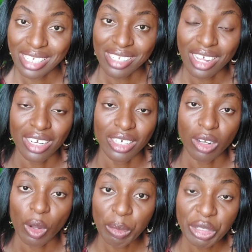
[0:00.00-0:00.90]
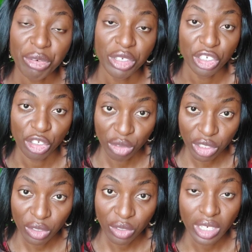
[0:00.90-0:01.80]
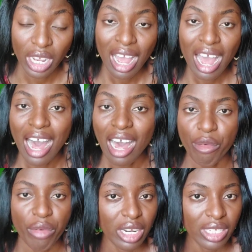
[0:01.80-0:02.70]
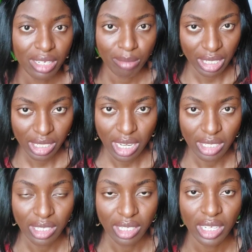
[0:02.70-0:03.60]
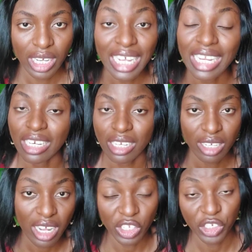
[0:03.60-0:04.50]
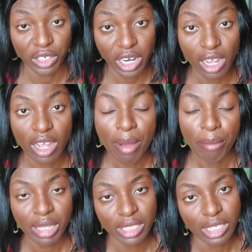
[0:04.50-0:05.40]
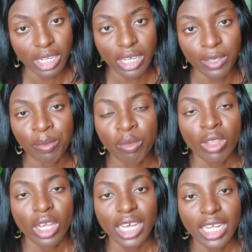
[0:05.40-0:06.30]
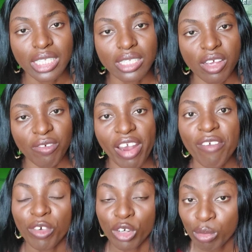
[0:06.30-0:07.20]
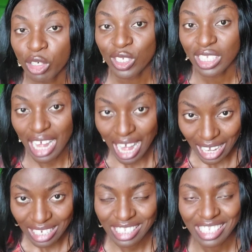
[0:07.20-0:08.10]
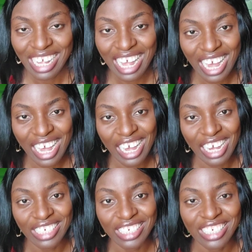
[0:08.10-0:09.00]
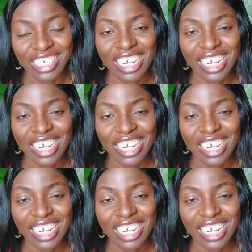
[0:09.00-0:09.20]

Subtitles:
and company registration and related matters in Nigeria, basically, it's a very voluminous act, and